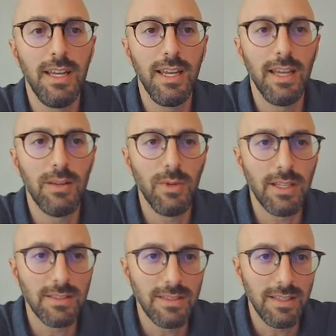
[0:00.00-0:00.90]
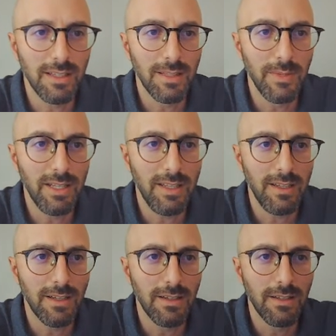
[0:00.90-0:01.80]
And we can see the limit
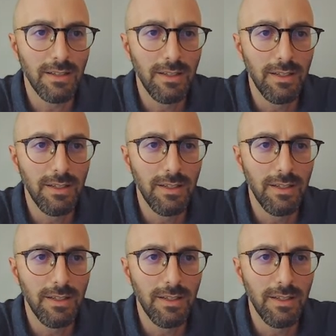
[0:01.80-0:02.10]
here.